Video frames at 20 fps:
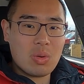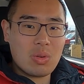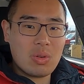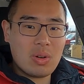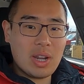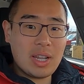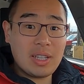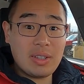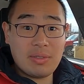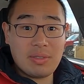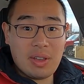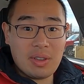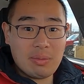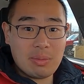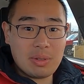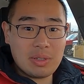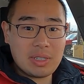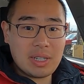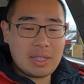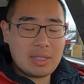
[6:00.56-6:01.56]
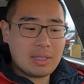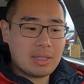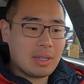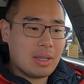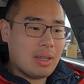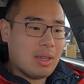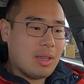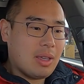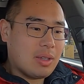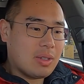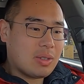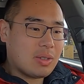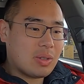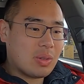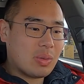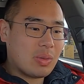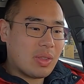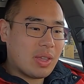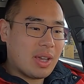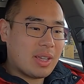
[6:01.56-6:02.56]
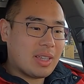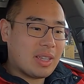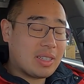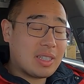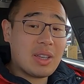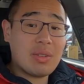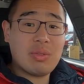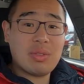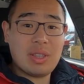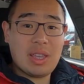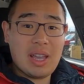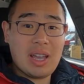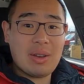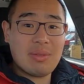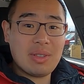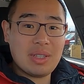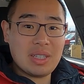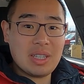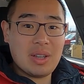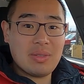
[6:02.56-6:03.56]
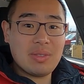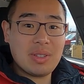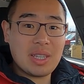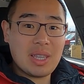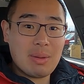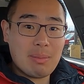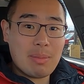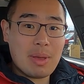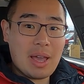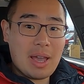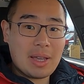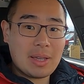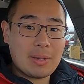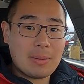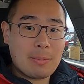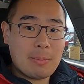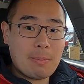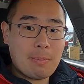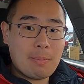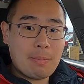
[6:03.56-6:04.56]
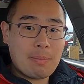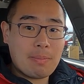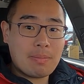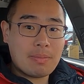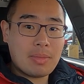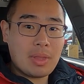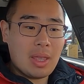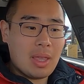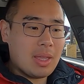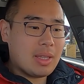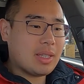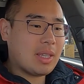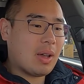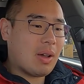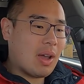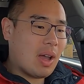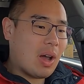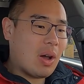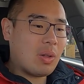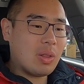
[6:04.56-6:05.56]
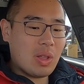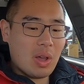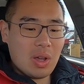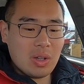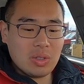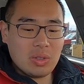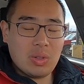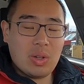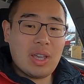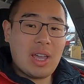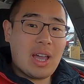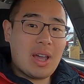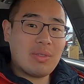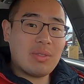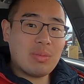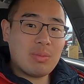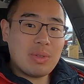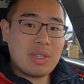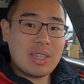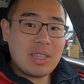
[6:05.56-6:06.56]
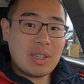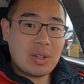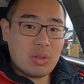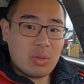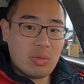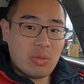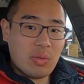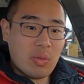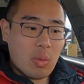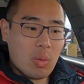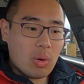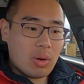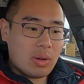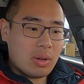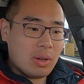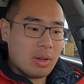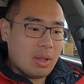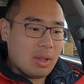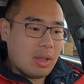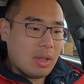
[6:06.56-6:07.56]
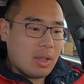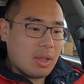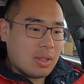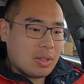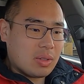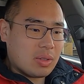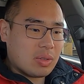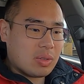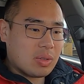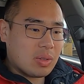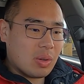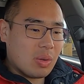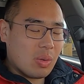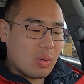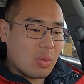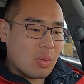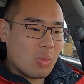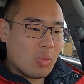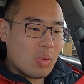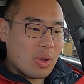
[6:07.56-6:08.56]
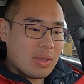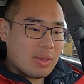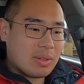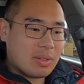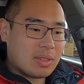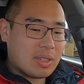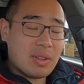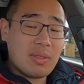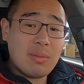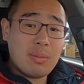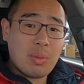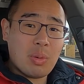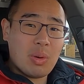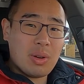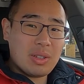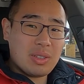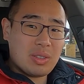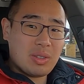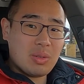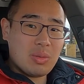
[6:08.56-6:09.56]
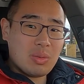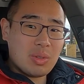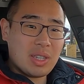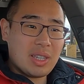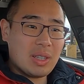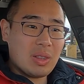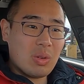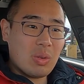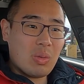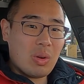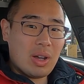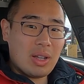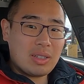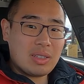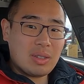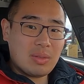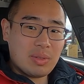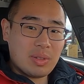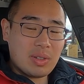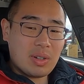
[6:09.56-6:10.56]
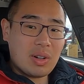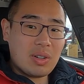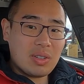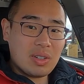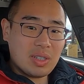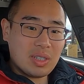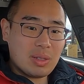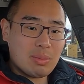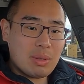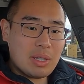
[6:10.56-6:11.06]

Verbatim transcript: or 85%, so that I definitely have enough to get back. Now, how long do I have to be here for? So with 7.2 kilowatts of charging